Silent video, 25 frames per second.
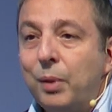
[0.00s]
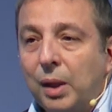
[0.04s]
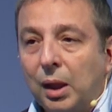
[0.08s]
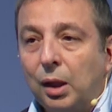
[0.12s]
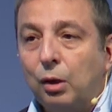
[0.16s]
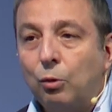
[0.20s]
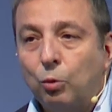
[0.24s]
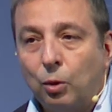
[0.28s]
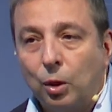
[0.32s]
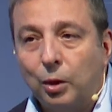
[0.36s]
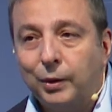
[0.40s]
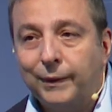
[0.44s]

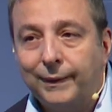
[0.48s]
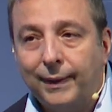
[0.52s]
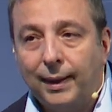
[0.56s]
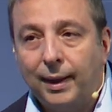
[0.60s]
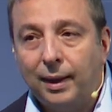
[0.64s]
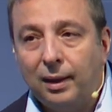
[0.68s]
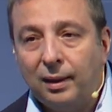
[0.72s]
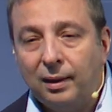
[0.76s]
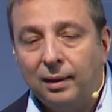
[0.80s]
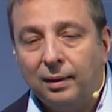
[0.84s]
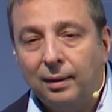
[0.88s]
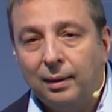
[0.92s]
quota,
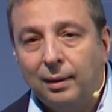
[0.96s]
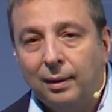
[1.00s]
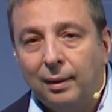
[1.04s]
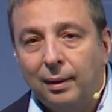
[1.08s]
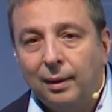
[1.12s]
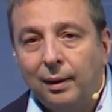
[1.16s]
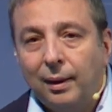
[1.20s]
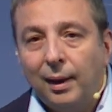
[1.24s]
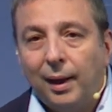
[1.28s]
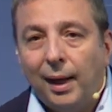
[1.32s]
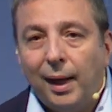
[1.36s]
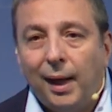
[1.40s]

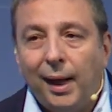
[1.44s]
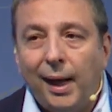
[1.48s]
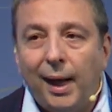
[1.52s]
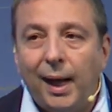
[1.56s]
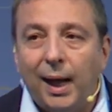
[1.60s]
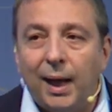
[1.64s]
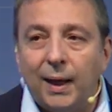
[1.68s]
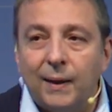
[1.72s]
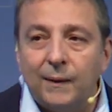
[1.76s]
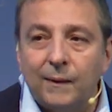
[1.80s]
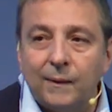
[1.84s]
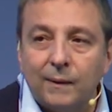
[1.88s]

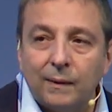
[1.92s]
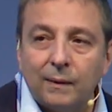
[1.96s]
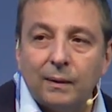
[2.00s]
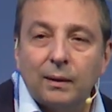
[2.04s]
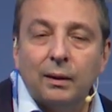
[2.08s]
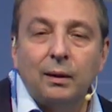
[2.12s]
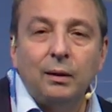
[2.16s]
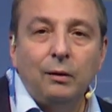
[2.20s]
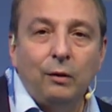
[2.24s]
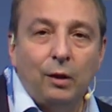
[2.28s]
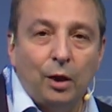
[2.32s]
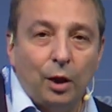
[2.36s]
and
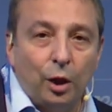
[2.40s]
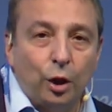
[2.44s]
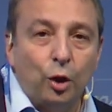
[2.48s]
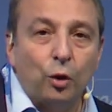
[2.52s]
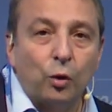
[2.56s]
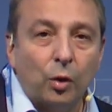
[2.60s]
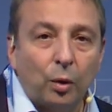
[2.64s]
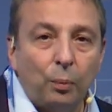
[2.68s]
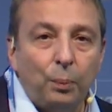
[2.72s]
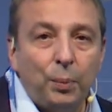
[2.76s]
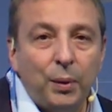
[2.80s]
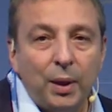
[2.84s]
the
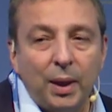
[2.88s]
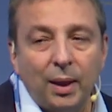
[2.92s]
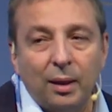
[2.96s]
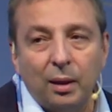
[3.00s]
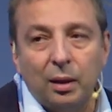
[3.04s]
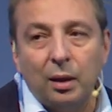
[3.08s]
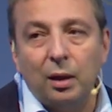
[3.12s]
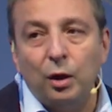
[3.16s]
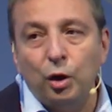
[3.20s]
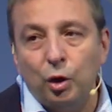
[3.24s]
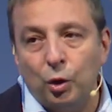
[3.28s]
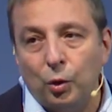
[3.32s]
European
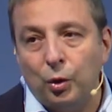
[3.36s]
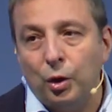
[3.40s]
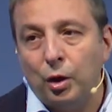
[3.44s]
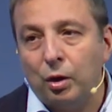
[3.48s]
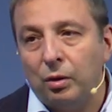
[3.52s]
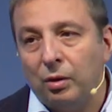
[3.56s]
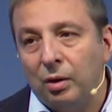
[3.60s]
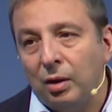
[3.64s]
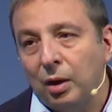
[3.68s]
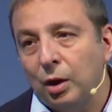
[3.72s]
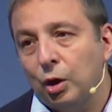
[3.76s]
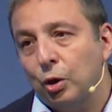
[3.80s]

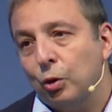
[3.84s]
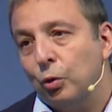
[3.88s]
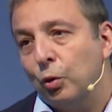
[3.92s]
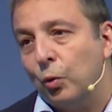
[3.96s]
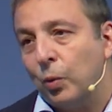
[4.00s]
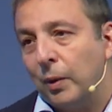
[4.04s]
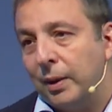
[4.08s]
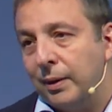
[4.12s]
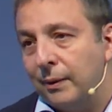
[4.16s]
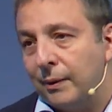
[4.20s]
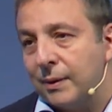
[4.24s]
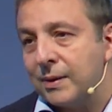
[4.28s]
Union,
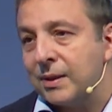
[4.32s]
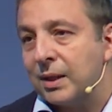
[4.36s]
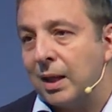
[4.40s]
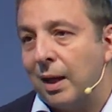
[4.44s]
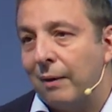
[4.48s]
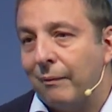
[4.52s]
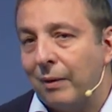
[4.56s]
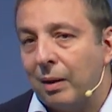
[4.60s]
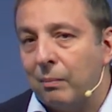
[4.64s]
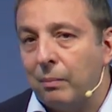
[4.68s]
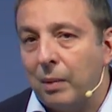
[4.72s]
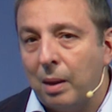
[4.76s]

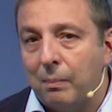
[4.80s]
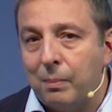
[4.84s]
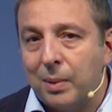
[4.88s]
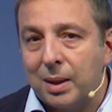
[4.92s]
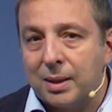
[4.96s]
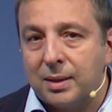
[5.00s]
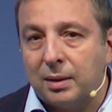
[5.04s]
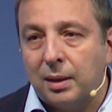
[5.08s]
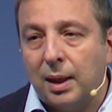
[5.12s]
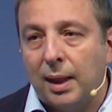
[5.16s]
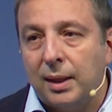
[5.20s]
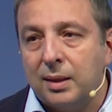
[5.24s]
EU27 member
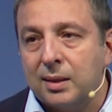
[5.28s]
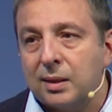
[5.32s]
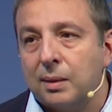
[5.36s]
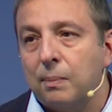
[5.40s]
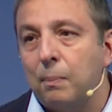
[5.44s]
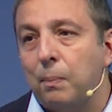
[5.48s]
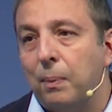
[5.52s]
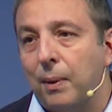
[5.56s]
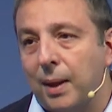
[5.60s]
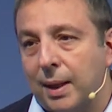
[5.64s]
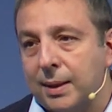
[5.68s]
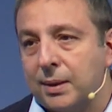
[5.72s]
states,
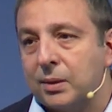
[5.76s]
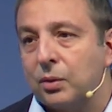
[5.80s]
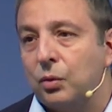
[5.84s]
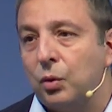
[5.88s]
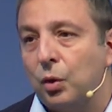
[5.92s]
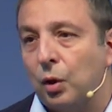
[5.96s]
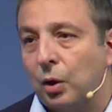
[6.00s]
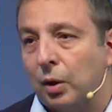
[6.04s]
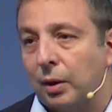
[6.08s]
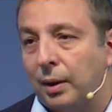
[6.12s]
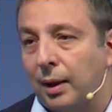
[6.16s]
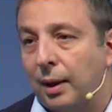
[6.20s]
plus
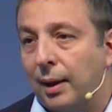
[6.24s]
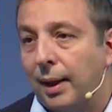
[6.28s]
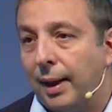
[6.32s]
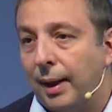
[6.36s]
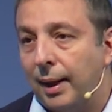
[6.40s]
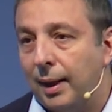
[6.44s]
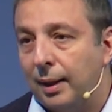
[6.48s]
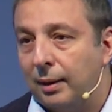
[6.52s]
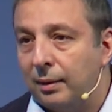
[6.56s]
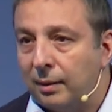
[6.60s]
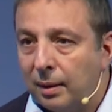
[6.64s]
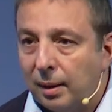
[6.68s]
Northern
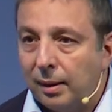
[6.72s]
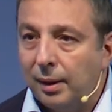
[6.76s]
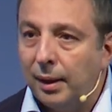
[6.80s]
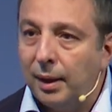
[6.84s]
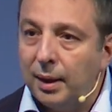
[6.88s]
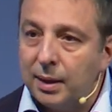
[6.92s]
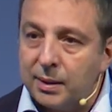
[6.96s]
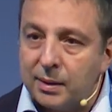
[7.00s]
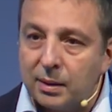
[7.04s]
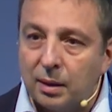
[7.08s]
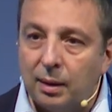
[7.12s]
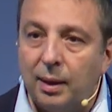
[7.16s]
Ireland,
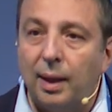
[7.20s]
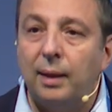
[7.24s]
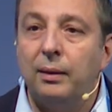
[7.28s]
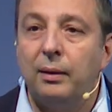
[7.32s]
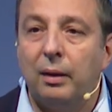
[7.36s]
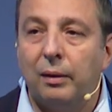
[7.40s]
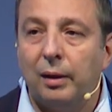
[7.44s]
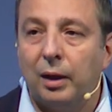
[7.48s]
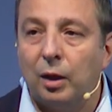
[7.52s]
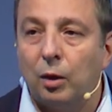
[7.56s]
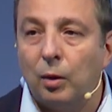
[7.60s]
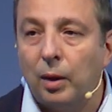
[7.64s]
is another
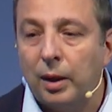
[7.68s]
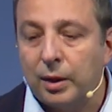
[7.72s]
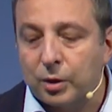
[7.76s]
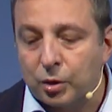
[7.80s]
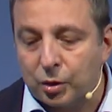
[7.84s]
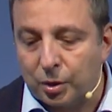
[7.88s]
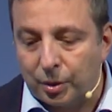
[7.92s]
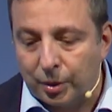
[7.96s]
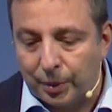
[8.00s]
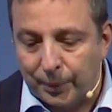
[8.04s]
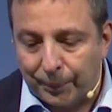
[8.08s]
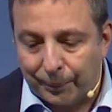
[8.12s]
regulation.
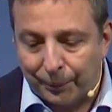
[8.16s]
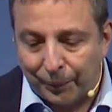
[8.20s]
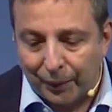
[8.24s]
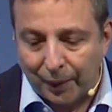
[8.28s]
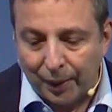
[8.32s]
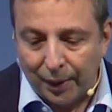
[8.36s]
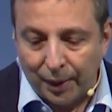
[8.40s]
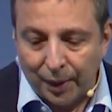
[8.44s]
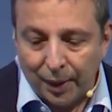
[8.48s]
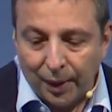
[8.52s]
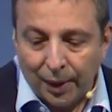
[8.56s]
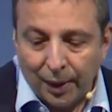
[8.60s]

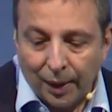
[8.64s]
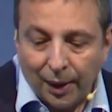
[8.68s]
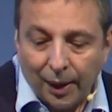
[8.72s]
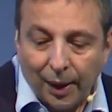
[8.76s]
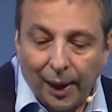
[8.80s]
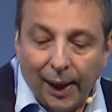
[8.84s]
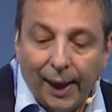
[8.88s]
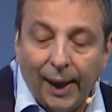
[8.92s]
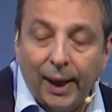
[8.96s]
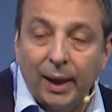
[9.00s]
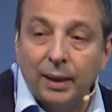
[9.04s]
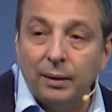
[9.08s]

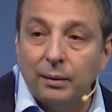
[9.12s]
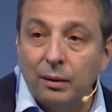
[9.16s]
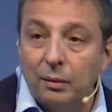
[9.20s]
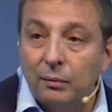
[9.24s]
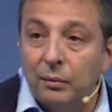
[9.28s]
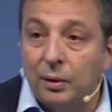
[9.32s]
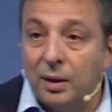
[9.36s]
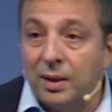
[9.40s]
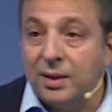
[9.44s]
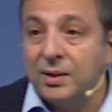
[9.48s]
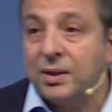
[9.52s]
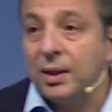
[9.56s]
And
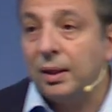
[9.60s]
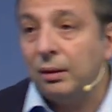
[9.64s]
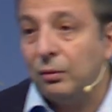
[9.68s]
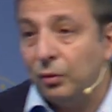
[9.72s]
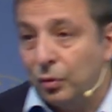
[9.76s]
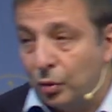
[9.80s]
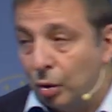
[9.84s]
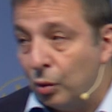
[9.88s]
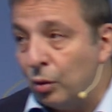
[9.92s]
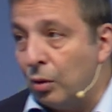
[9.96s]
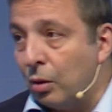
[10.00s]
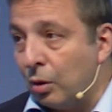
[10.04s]
these are
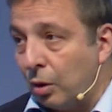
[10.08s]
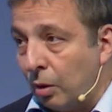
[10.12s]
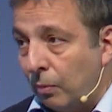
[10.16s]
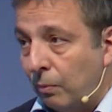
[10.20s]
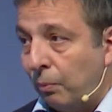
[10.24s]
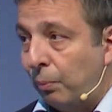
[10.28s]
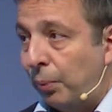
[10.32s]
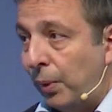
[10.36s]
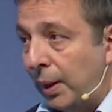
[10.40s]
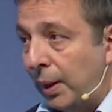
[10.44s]
2 complete